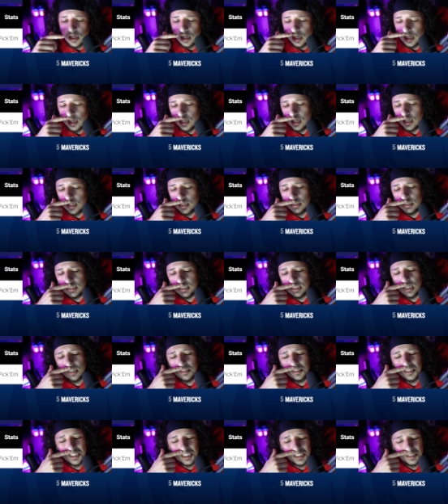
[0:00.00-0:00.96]

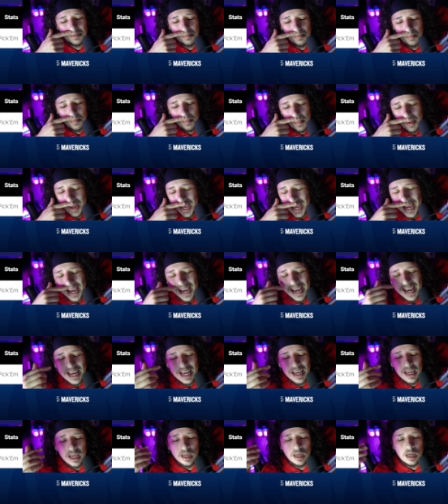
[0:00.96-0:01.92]
Celtics
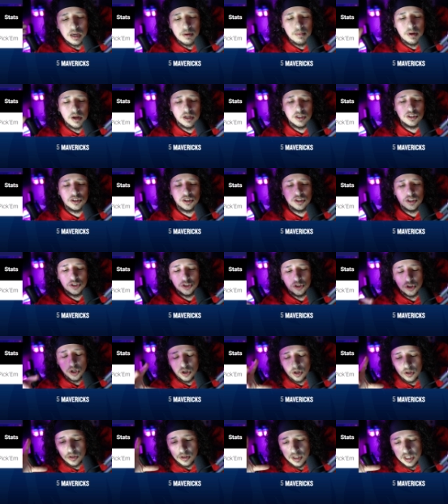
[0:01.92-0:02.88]
may come out to a
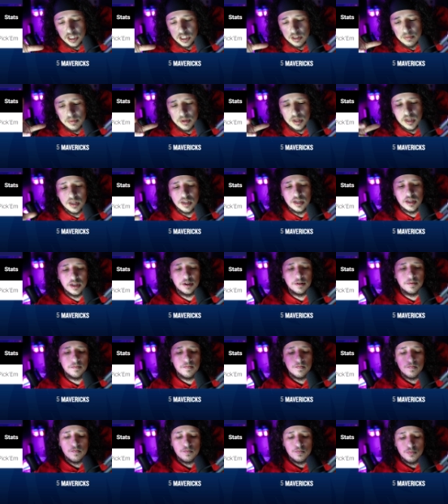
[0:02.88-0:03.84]
stronger lead in the beginning,